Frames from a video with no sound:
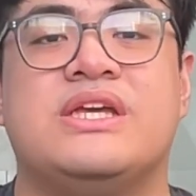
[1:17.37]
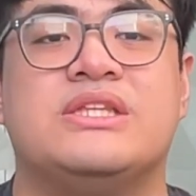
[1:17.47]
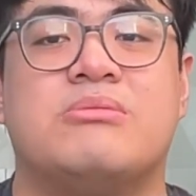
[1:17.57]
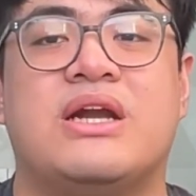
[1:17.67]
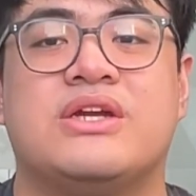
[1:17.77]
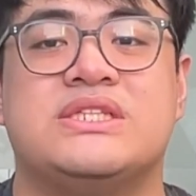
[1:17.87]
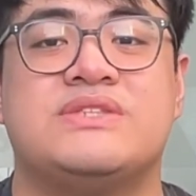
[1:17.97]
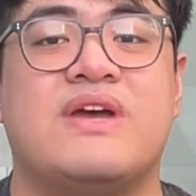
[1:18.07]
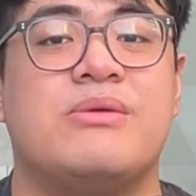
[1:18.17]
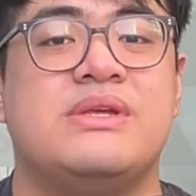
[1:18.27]
making the
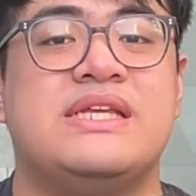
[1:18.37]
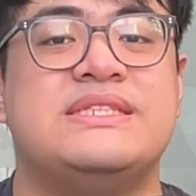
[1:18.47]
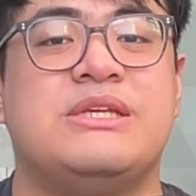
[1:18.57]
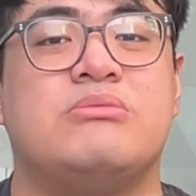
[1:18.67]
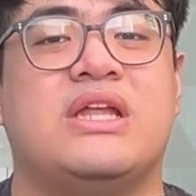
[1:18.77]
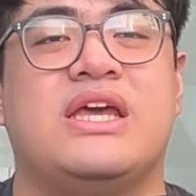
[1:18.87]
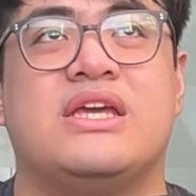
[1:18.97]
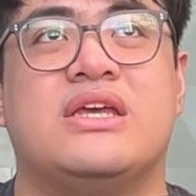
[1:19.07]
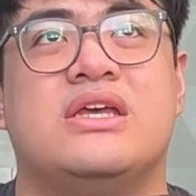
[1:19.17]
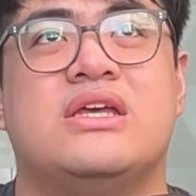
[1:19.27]
Marcos family seem
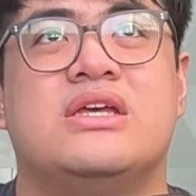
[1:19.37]
like